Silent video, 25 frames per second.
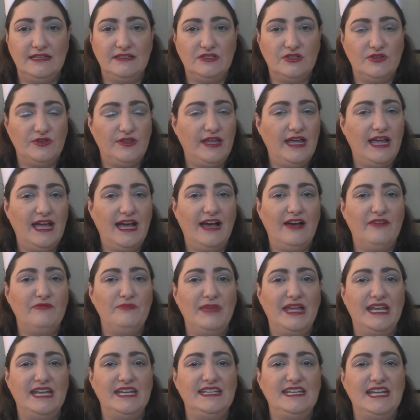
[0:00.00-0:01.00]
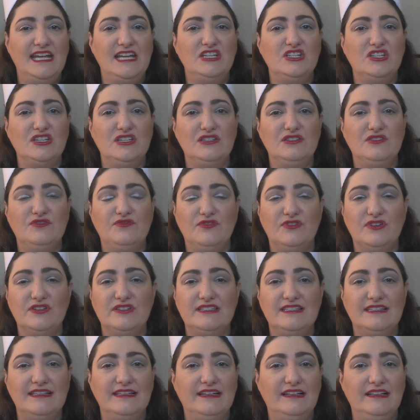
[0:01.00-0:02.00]
so they have meditations for
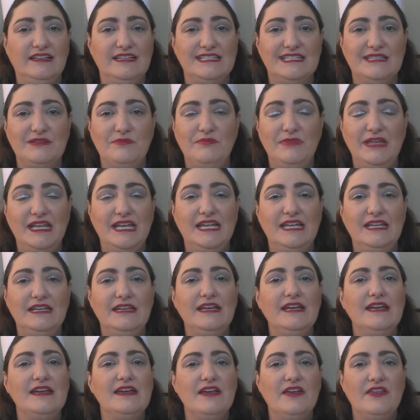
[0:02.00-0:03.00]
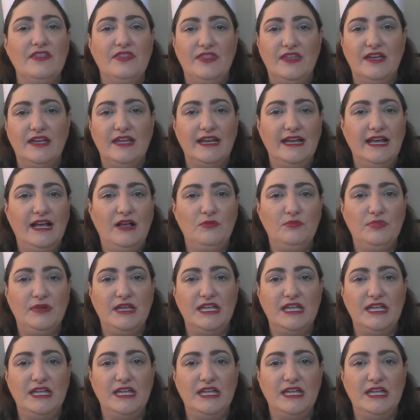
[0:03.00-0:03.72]
as little as a minute that could help